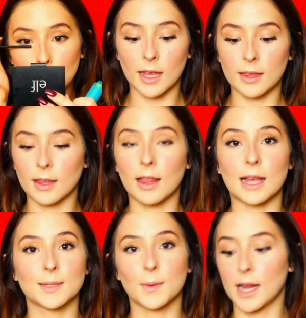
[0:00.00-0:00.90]
And then
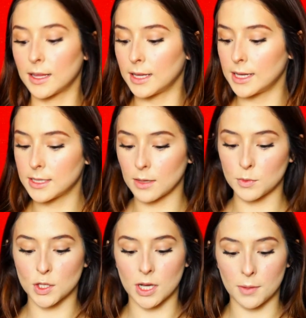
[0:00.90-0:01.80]
last but not least,
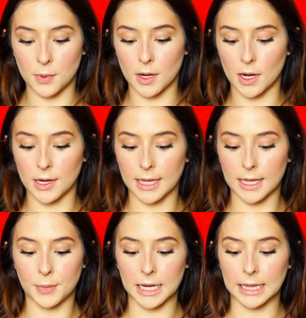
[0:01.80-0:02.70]
I'm just going to put on a
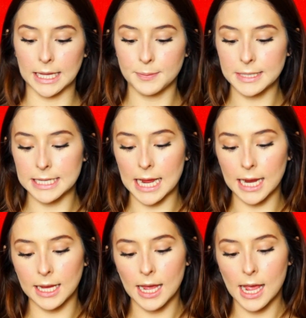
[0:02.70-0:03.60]
bit of
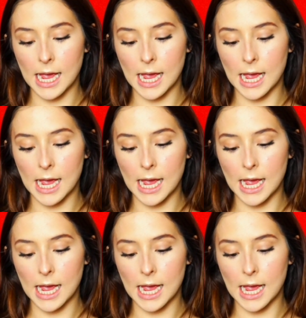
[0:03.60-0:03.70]
lipstick.